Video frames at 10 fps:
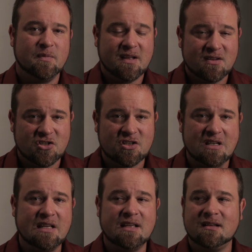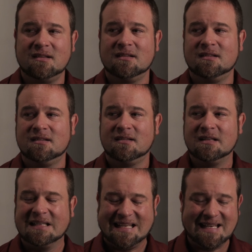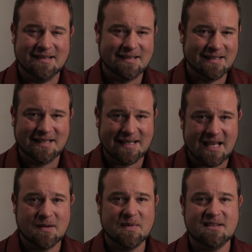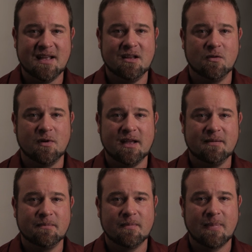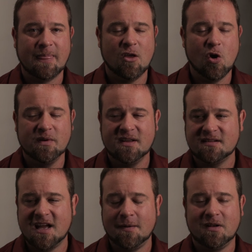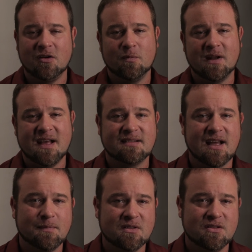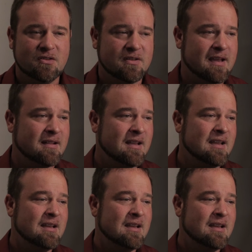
because she can be taken away. I hope it doesn't happen. I hope it hasn't happened to you yet.